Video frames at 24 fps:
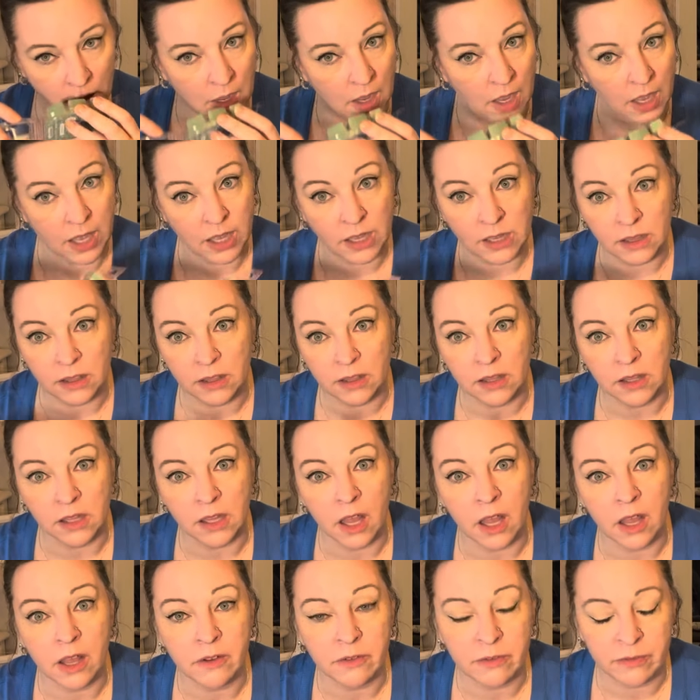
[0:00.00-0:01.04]
I
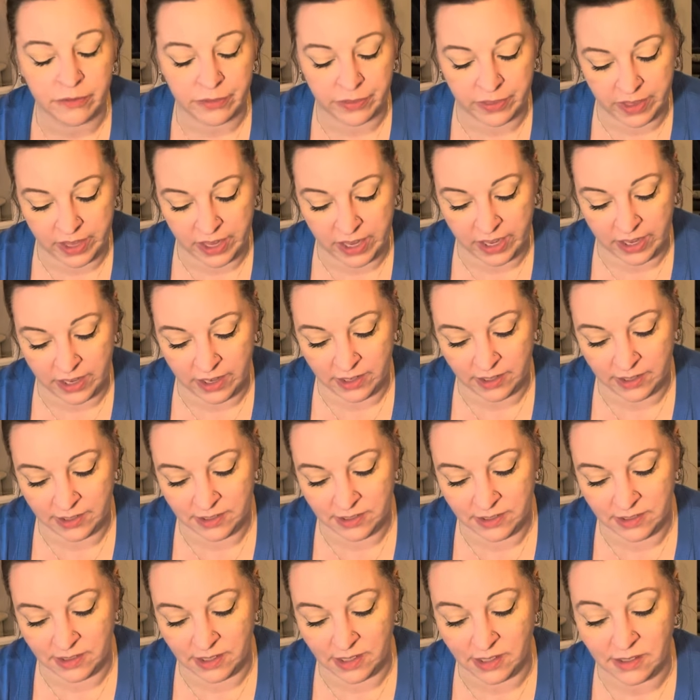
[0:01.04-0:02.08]
love
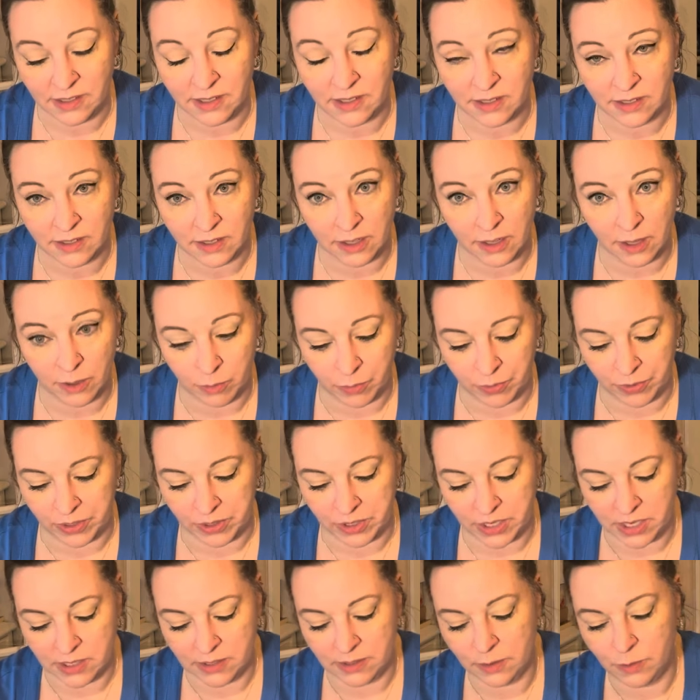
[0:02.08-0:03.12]
this. This is club
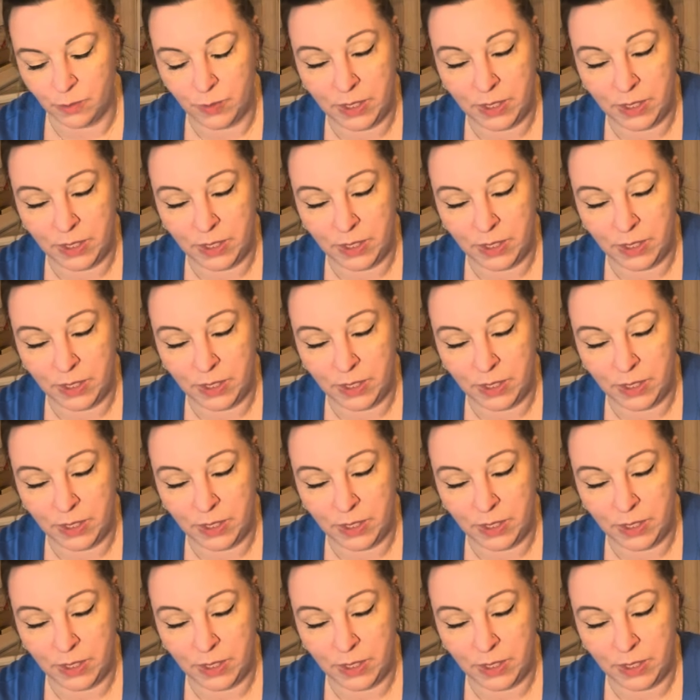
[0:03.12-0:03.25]
worthy to